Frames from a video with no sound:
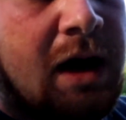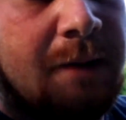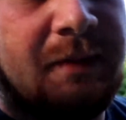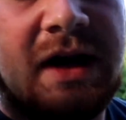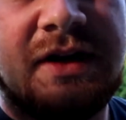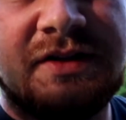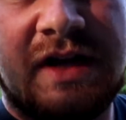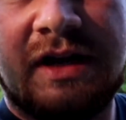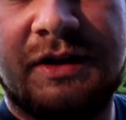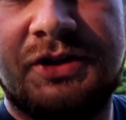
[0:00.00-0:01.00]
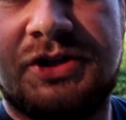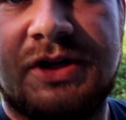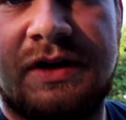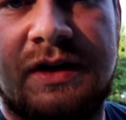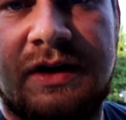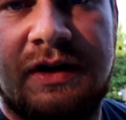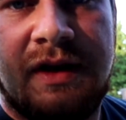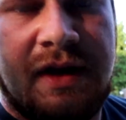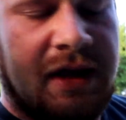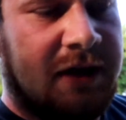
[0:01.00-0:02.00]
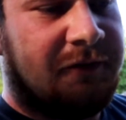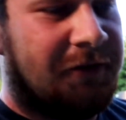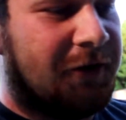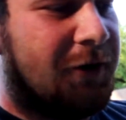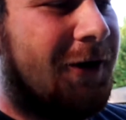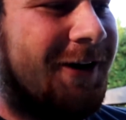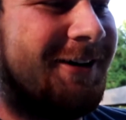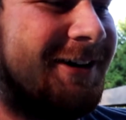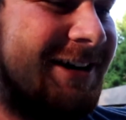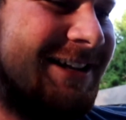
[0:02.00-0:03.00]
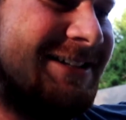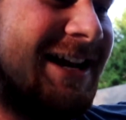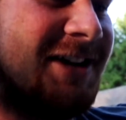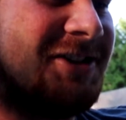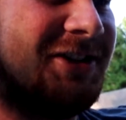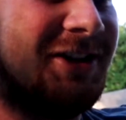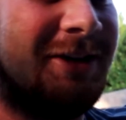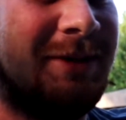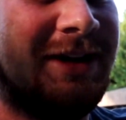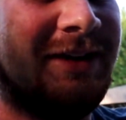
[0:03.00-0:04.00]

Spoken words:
not exactly sure if the car is actually going to be